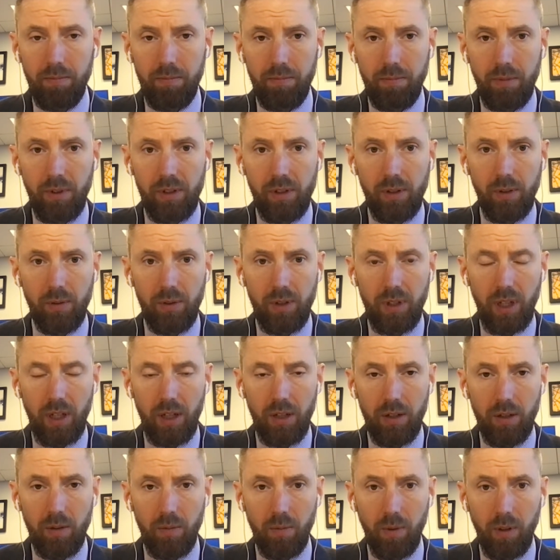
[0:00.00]

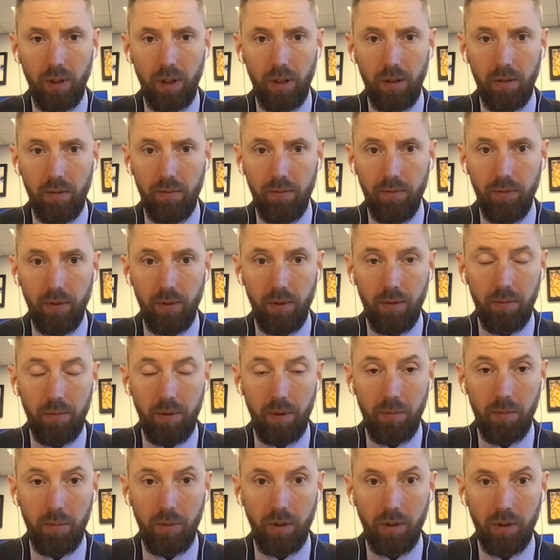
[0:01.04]
association with it for a
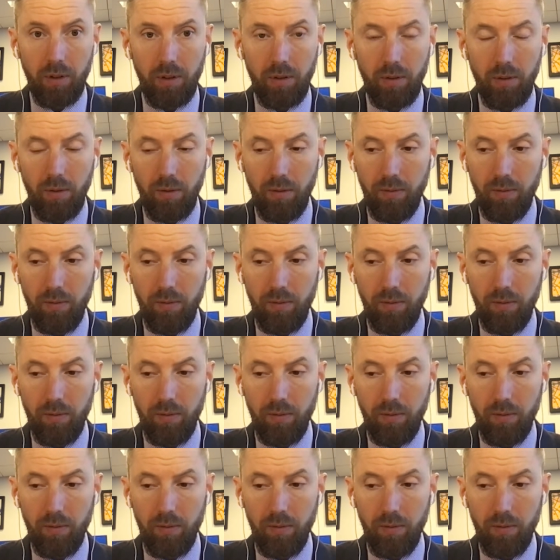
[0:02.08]
multitude of